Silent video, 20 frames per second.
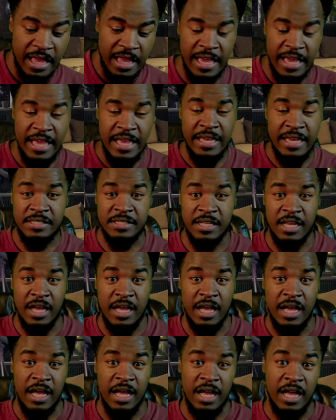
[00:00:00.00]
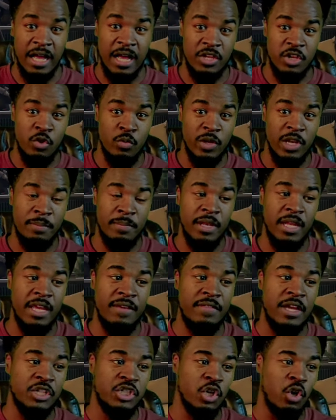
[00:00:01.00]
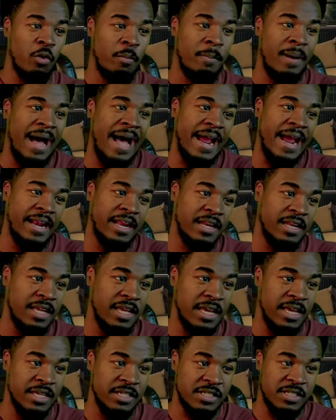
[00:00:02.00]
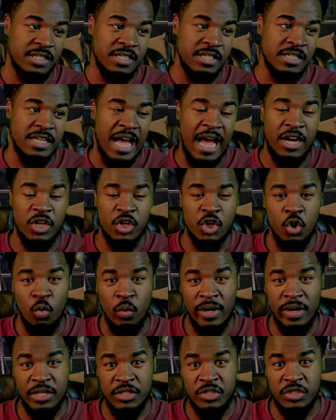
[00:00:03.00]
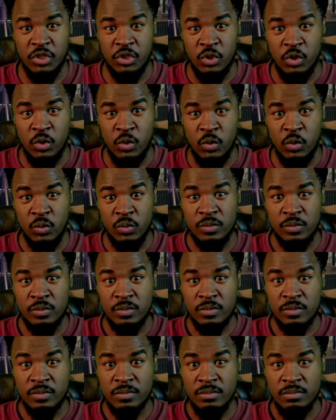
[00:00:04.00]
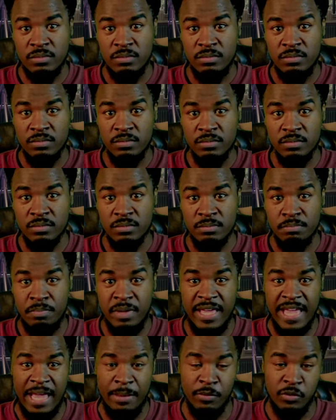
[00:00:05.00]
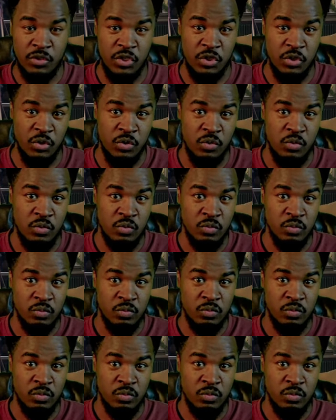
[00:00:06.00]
is, you really believe that Joe Biden is not going to be able to